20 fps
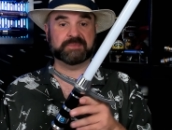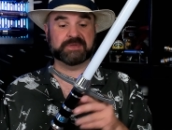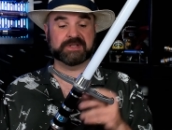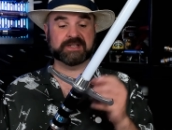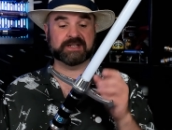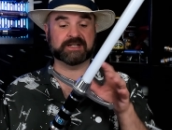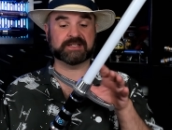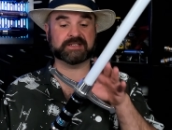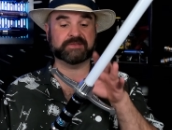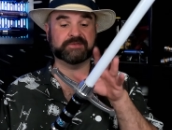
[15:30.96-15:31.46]

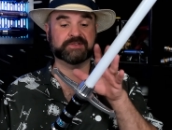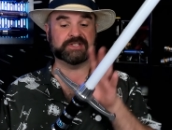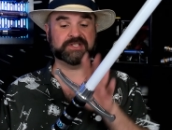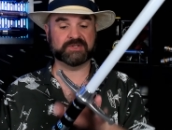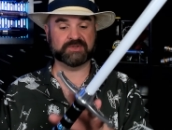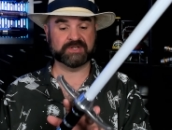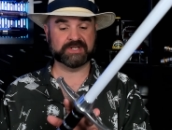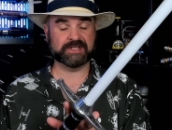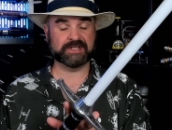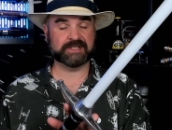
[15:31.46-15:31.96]
because of
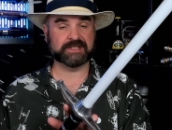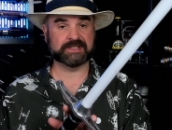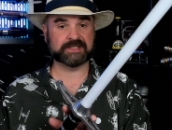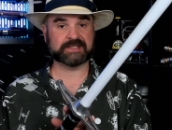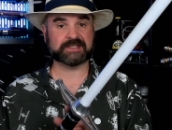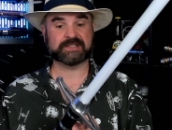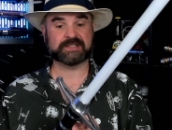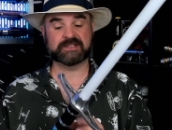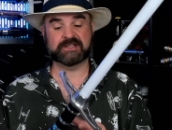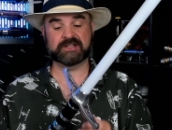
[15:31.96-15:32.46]
its
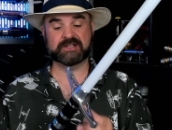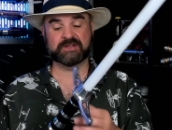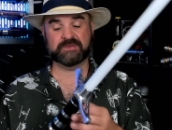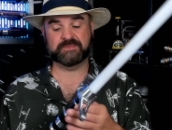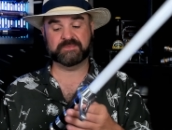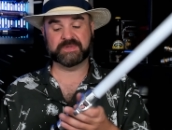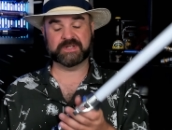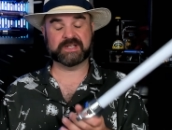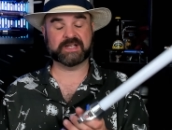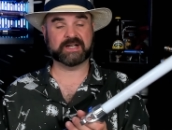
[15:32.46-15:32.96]
uniqueness,
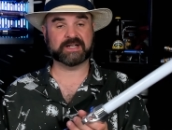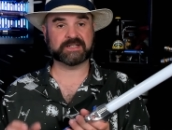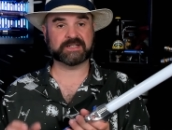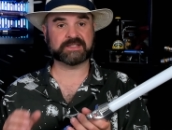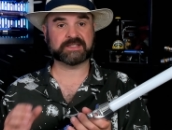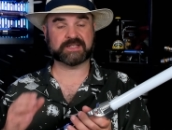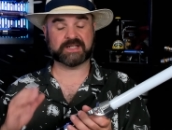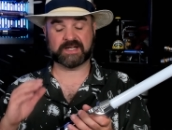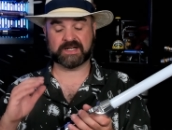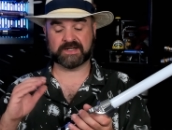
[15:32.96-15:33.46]

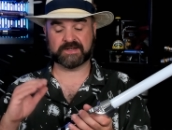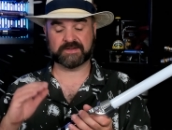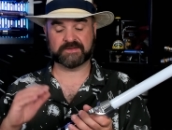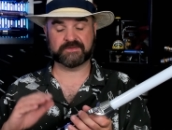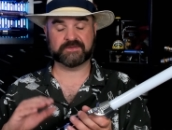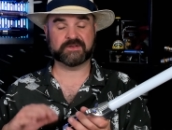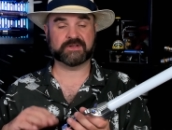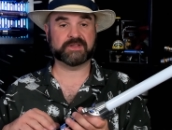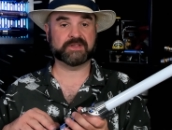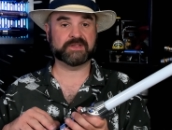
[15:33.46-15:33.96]
because
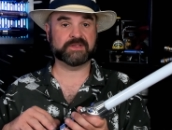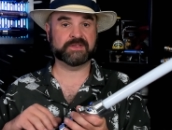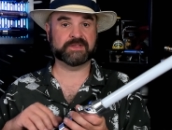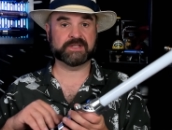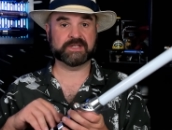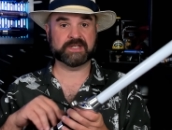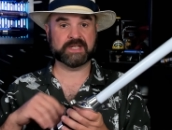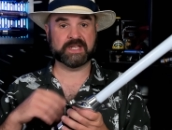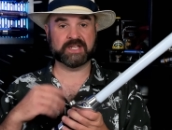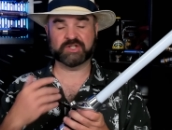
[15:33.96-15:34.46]
of
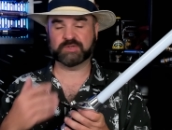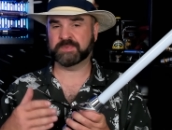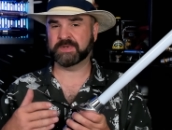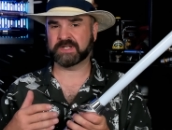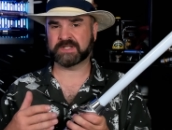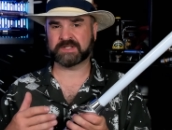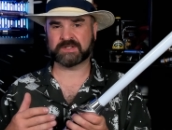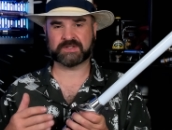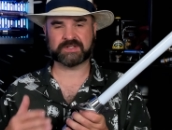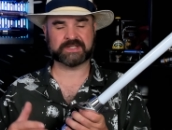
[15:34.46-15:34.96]
the
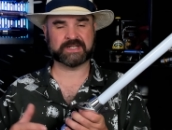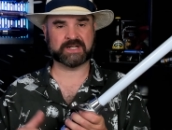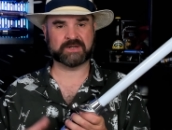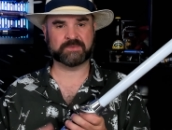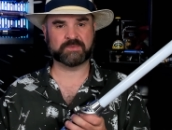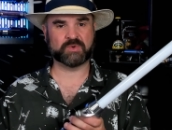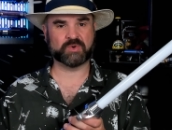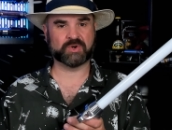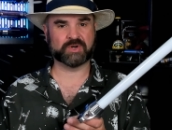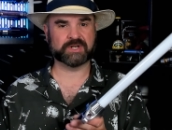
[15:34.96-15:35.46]
HPixel
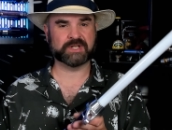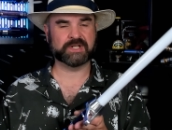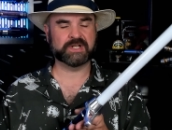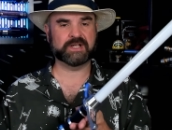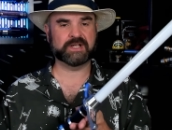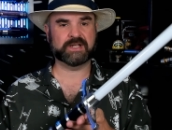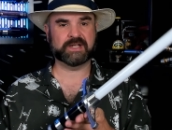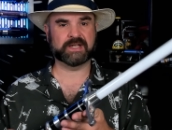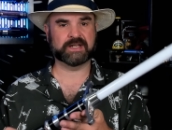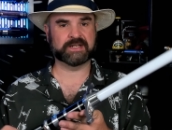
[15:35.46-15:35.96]
soundboard
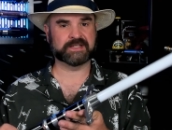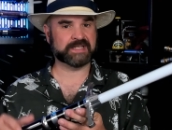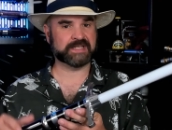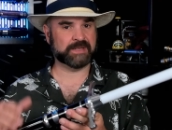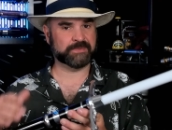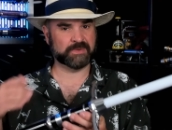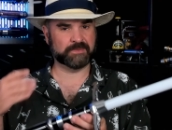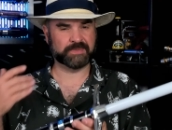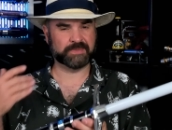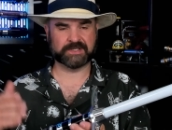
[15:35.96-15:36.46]
and
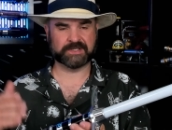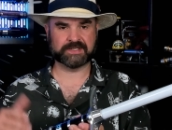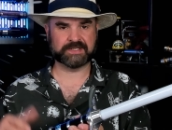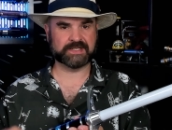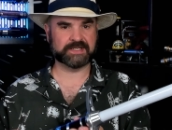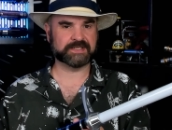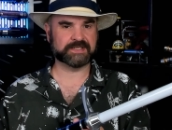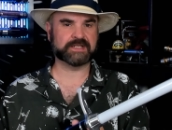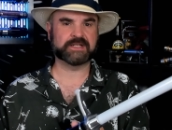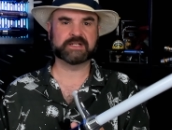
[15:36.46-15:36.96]
its
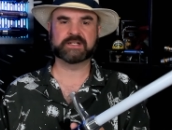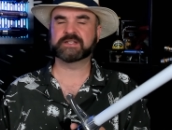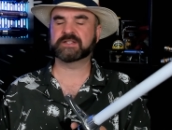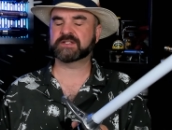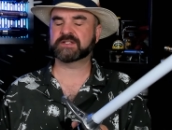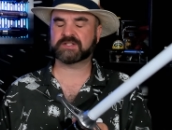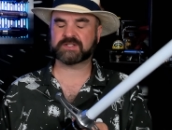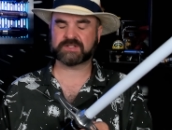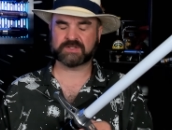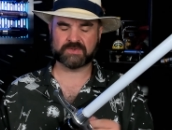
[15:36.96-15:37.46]
capabilities.
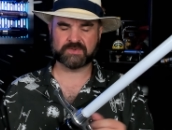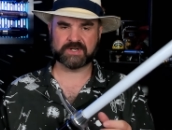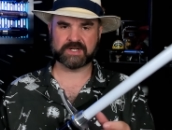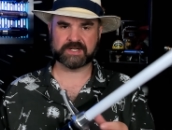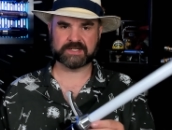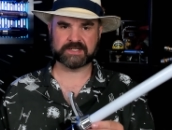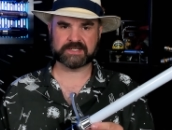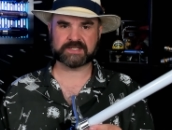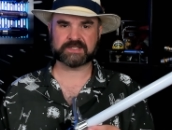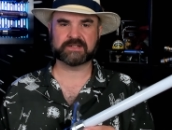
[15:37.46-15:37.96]
It's so
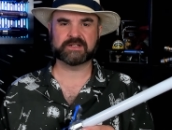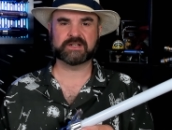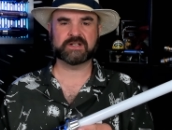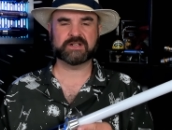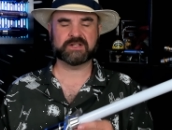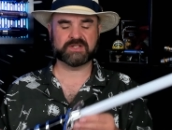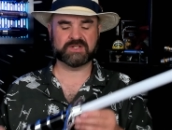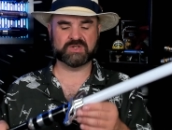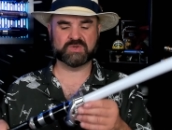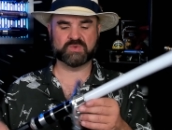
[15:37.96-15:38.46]
nice.
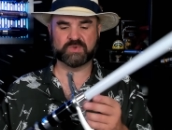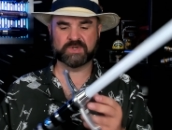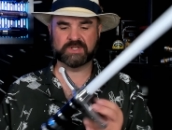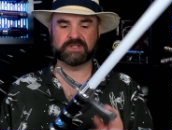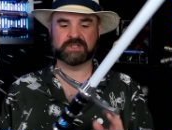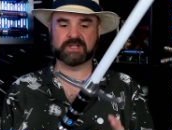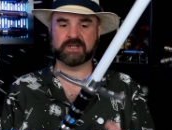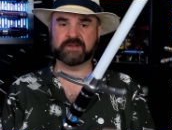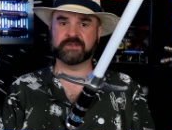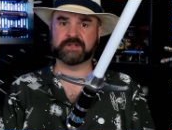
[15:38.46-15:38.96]
You
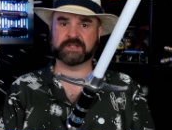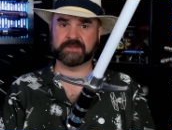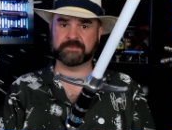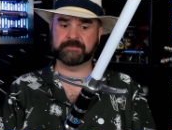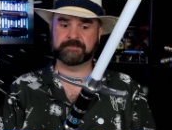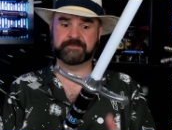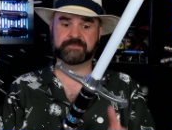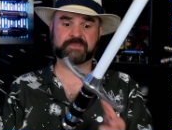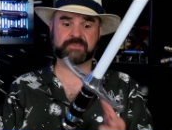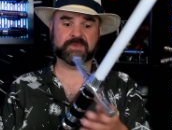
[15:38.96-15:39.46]
will love it.
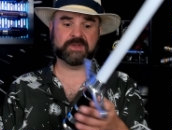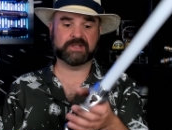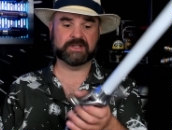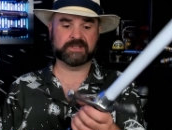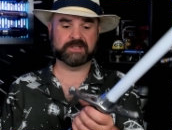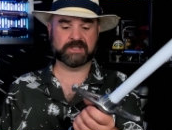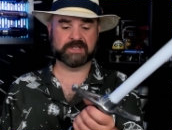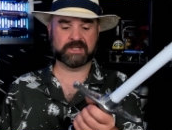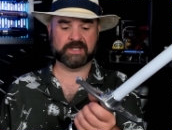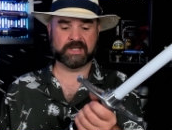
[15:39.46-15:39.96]

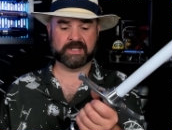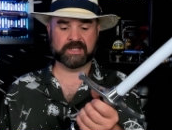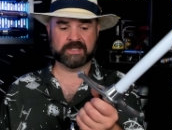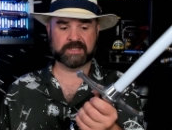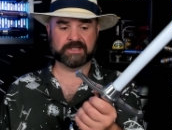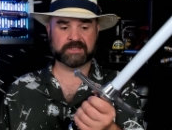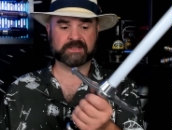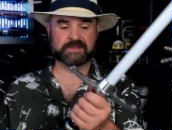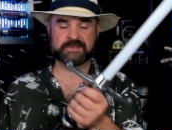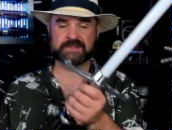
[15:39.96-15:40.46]

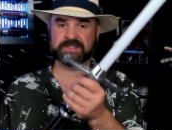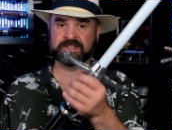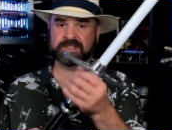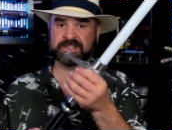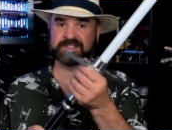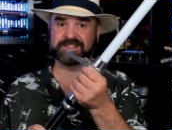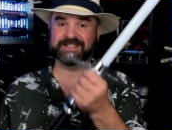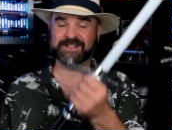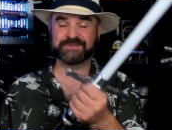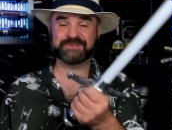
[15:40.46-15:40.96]
And
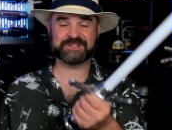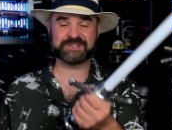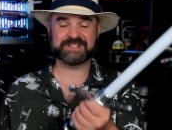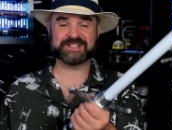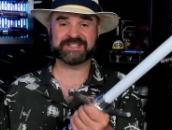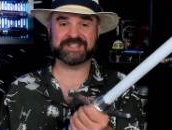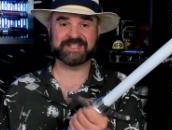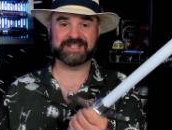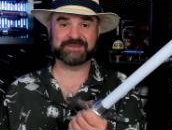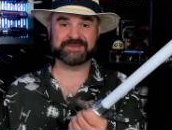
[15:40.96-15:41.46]
this is
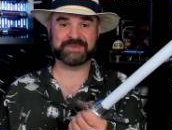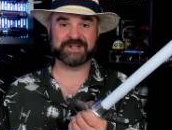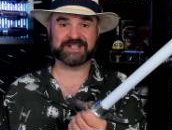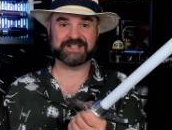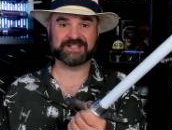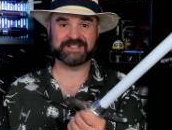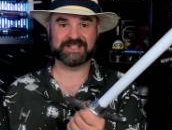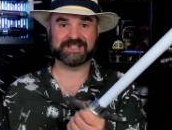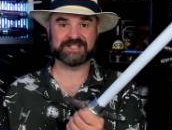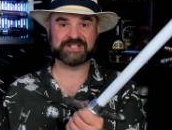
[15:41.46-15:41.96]
definitely staying in
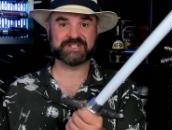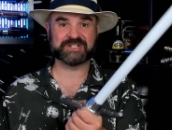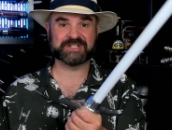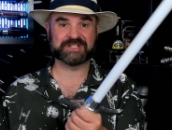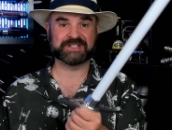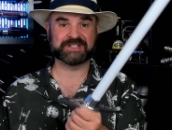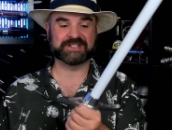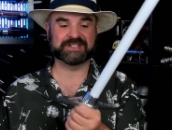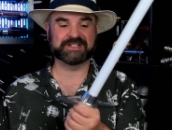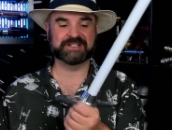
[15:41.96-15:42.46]
my
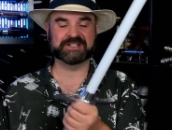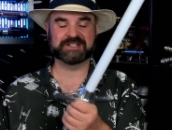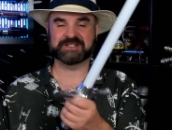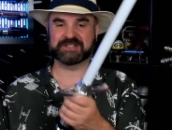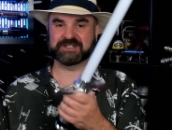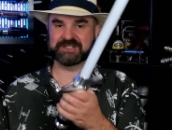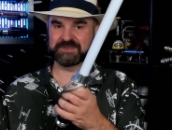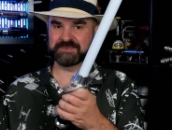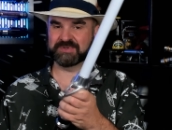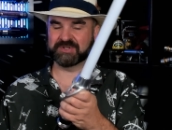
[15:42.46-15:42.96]
collection.
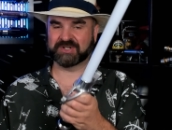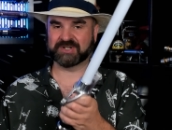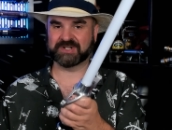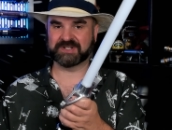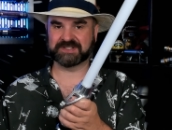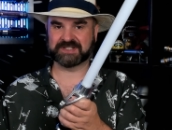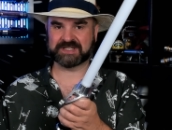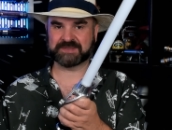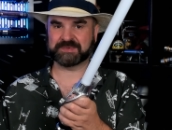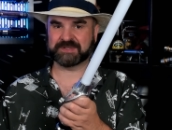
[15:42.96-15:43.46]
Gonna put
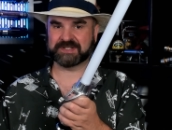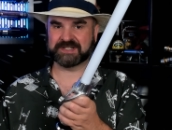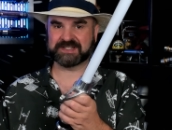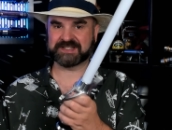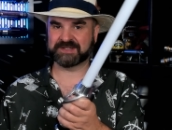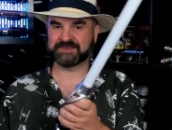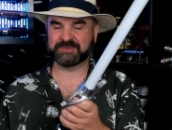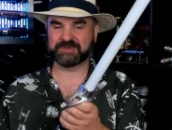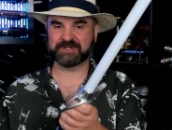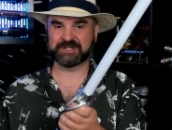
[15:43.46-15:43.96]
it on display
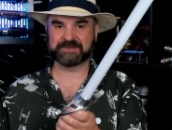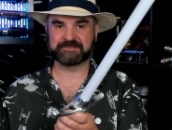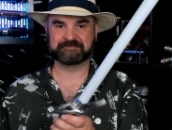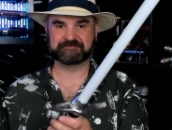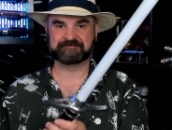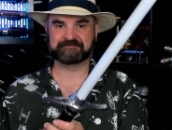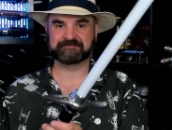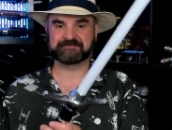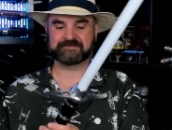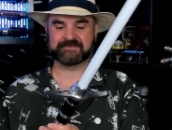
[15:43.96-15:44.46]
somewhere.
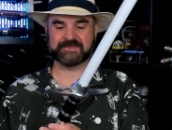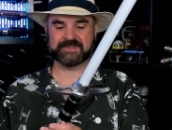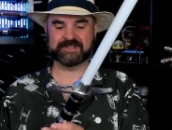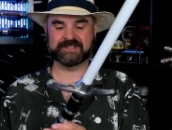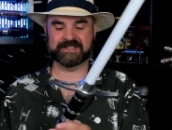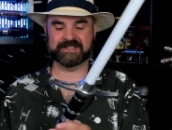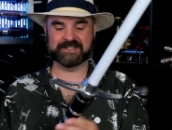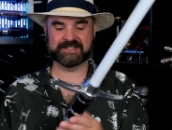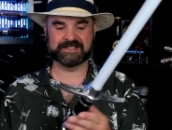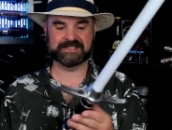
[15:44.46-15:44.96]

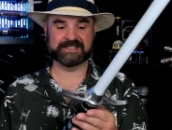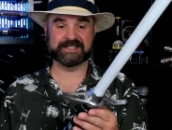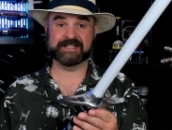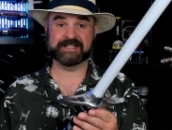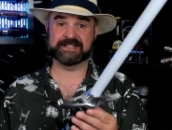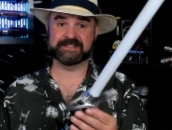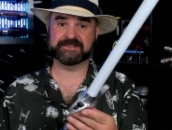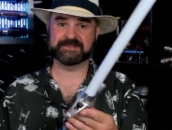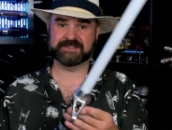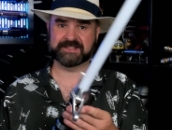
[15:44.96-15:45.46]
And
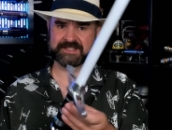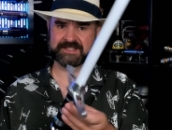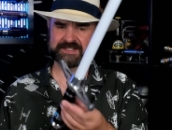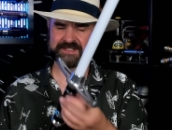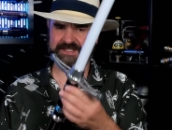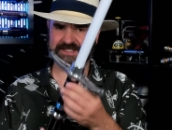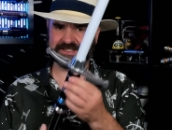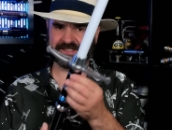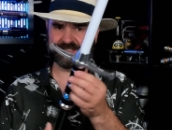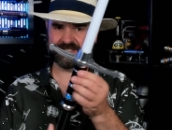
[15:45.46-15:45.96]
yeah, this
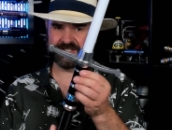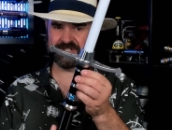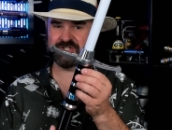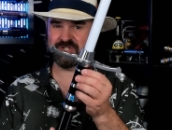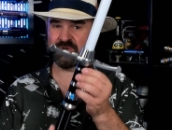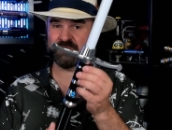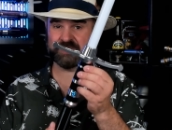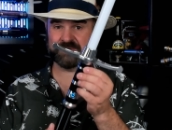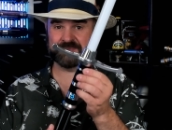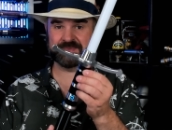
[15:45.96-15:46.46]
is a
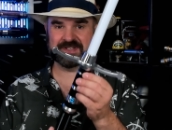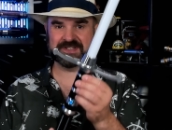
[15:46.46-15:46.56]
showy